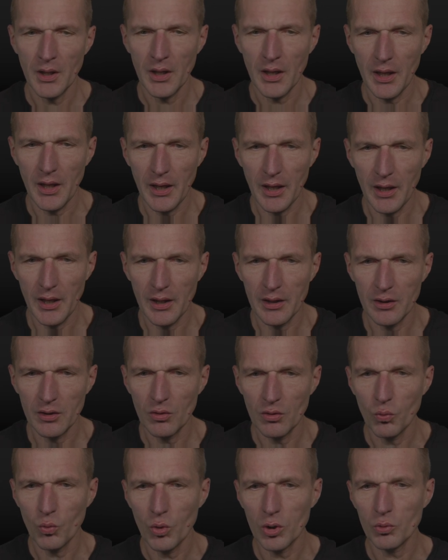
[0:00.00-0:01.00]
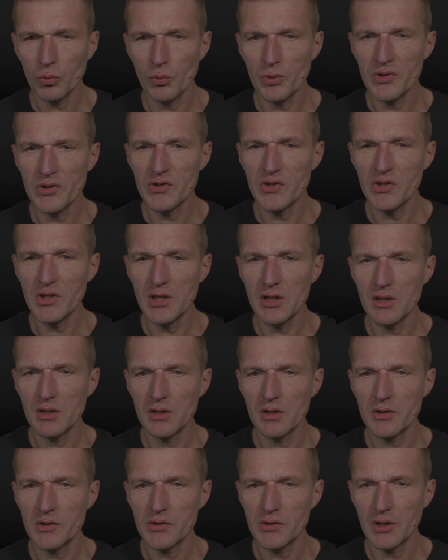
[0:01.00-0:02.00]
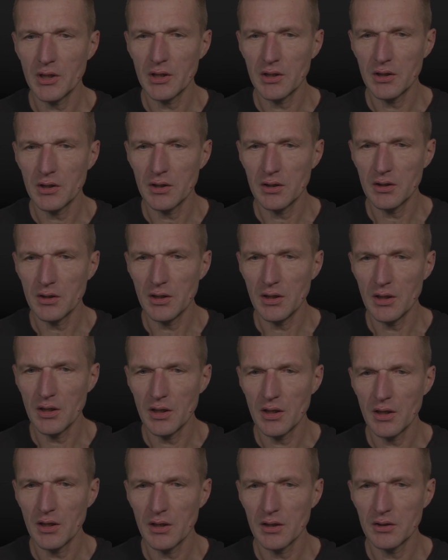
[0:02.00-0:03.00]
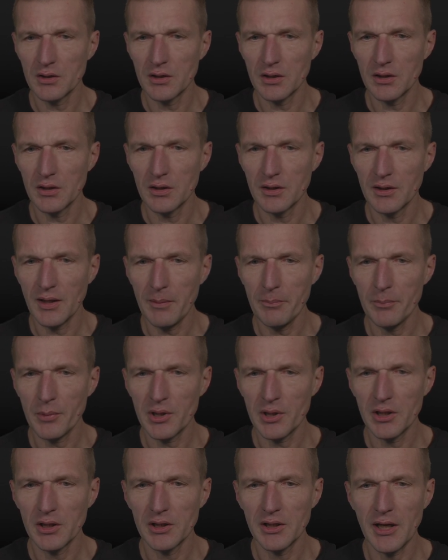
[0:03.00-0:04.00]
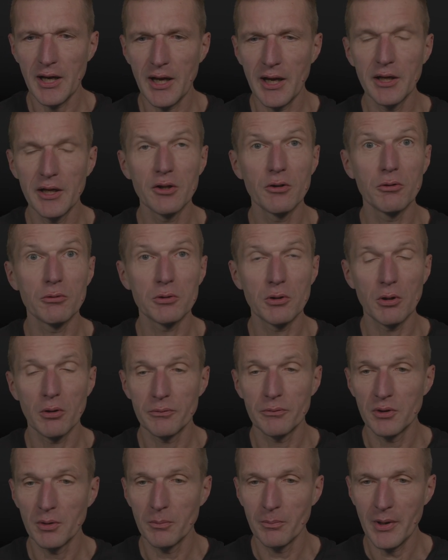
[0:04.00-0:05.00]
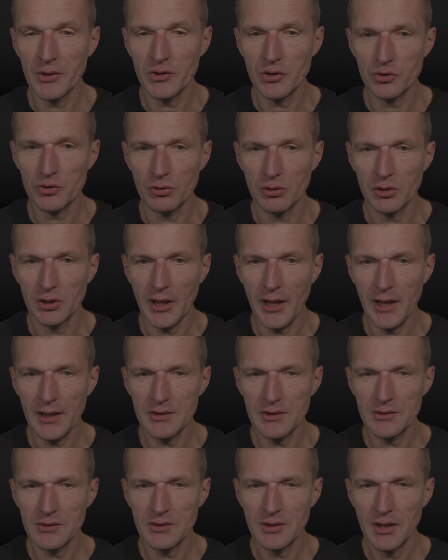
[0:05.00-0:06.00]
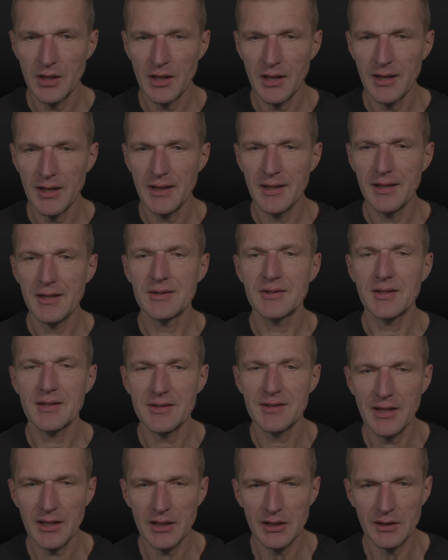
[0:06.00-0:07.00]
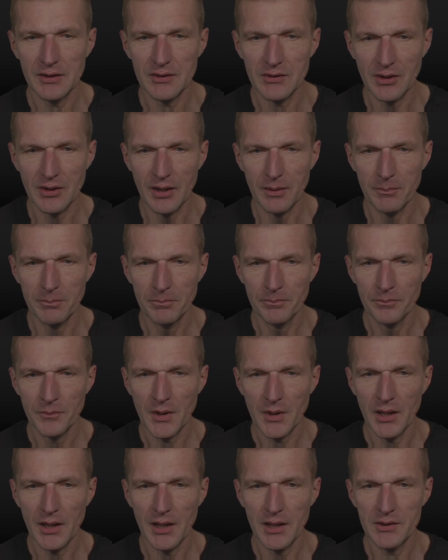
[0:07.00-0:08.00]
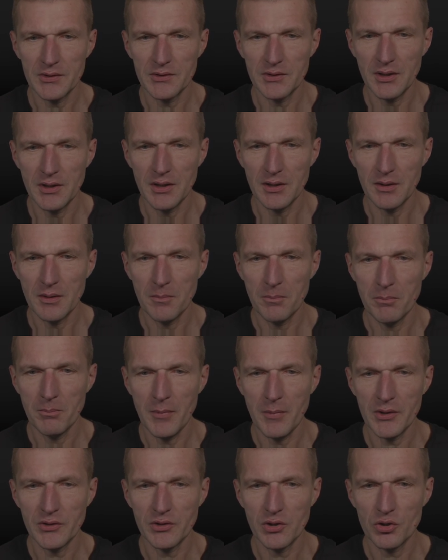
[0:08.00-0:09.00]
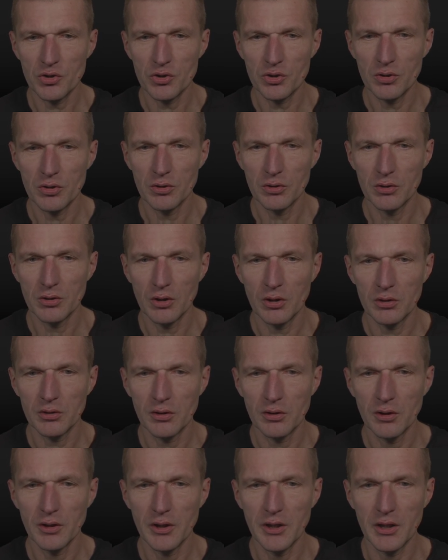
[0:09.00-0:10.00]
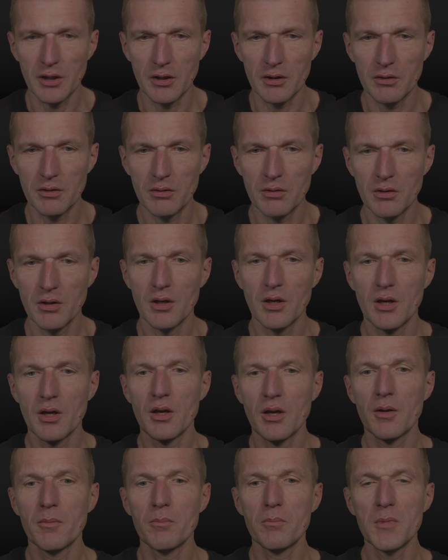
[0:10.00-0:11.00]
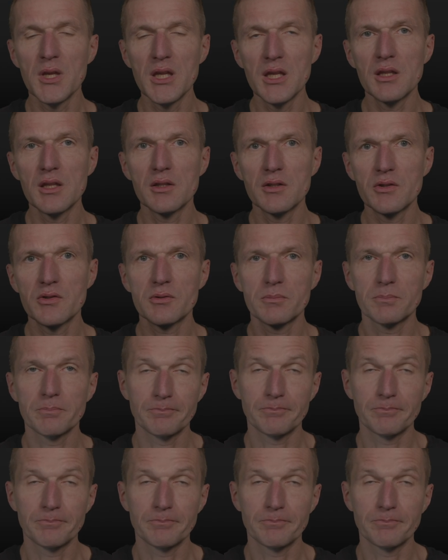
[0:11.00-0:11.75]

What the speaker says: And what we see is that the number here, the inode of the message.txt, is exactly the same as the message.link. Means